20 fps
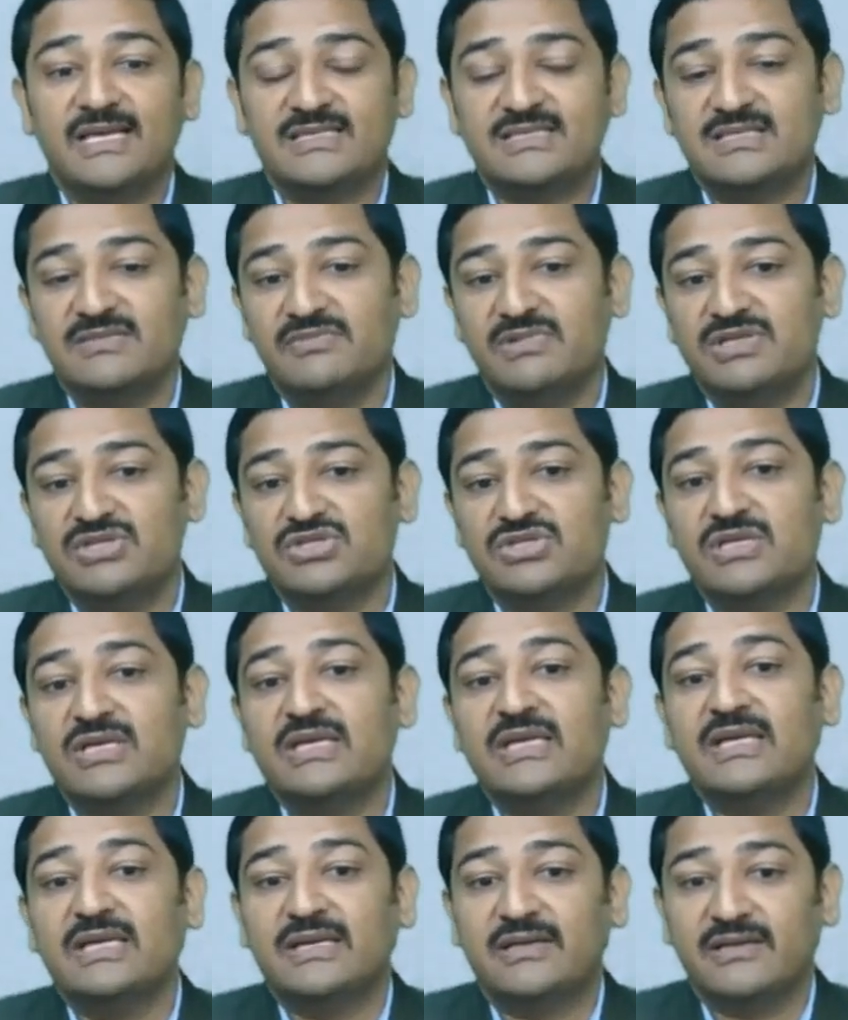establish
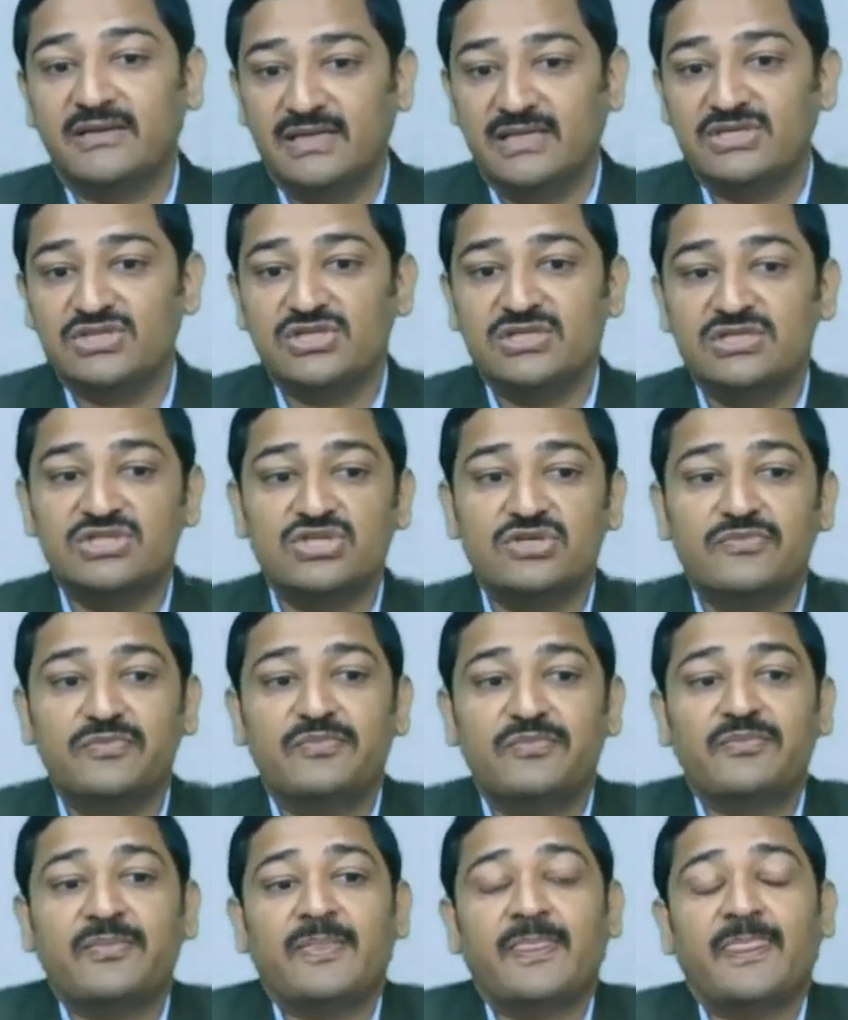a relationship
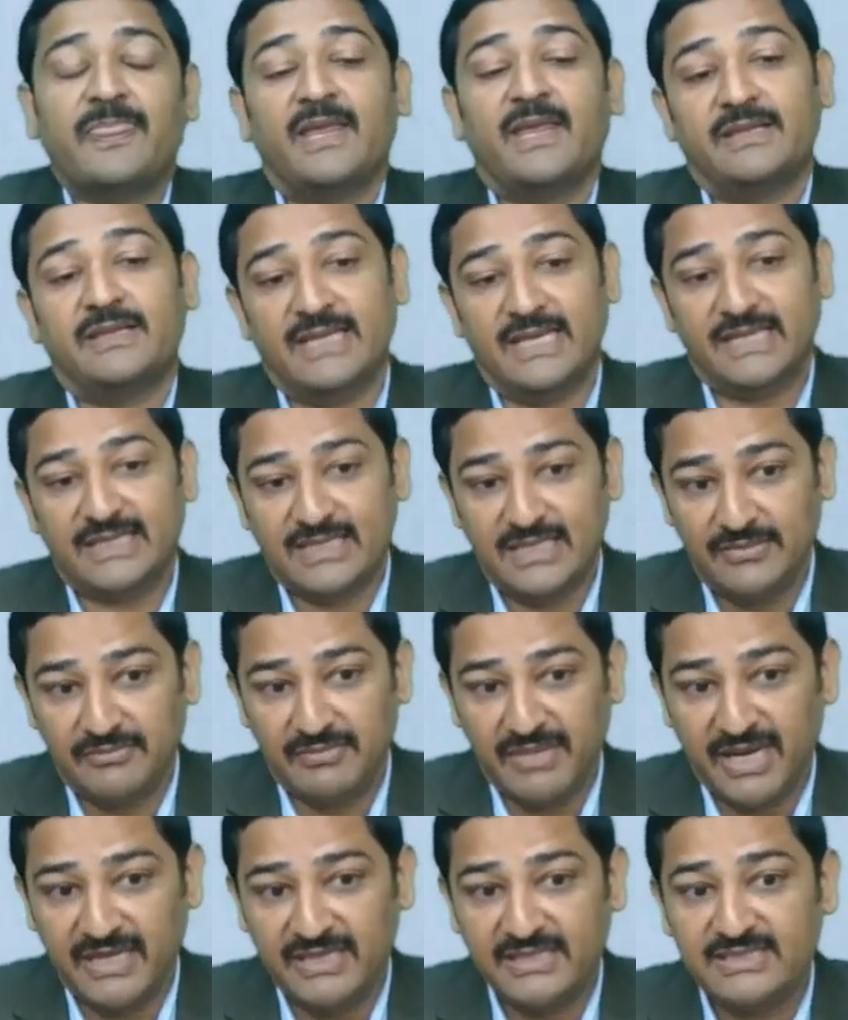that
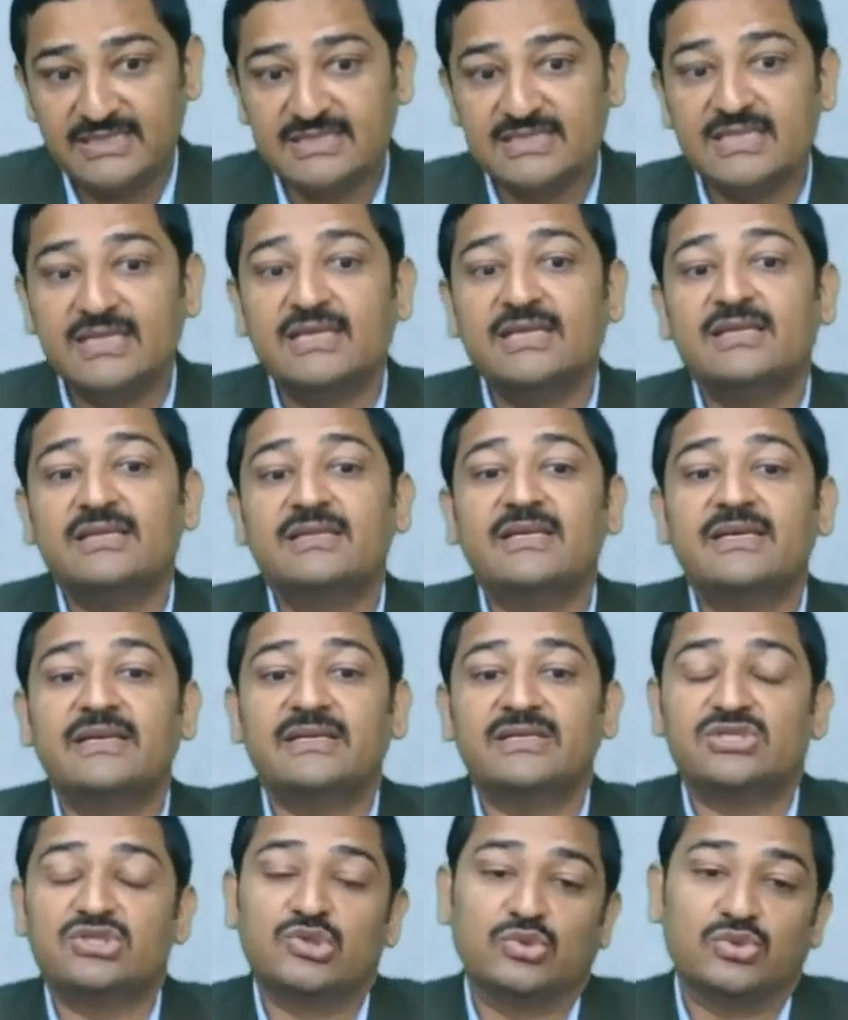combines their
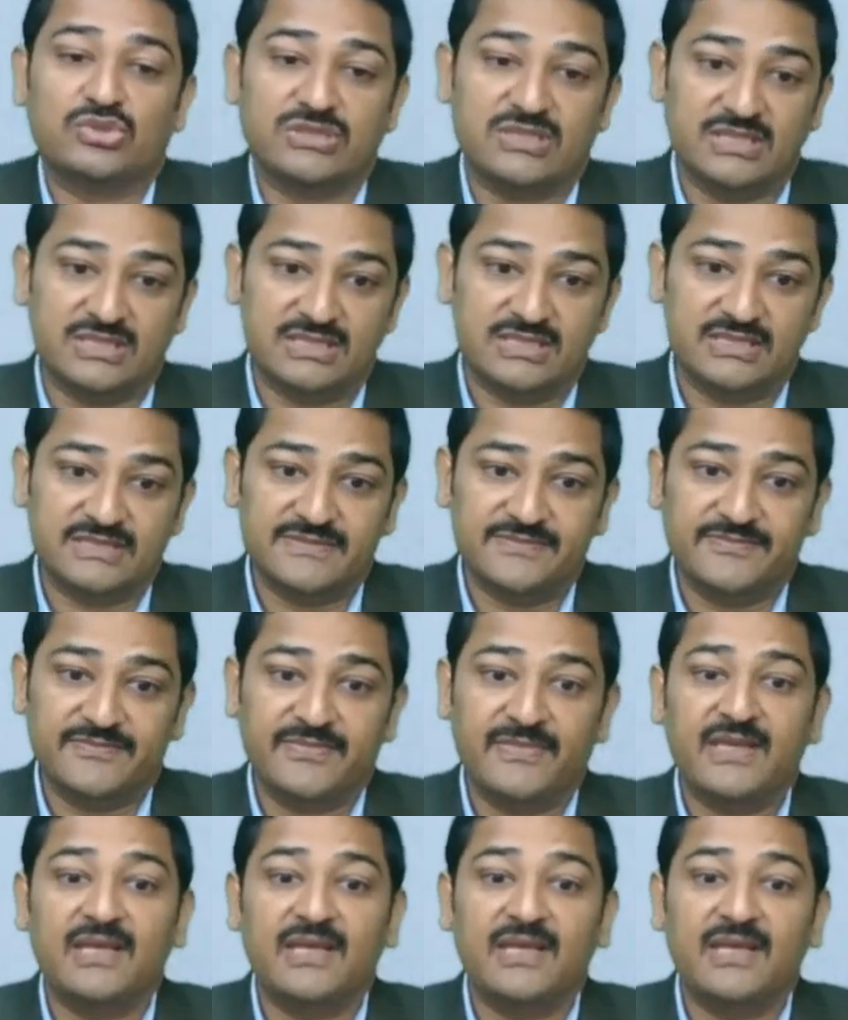resources,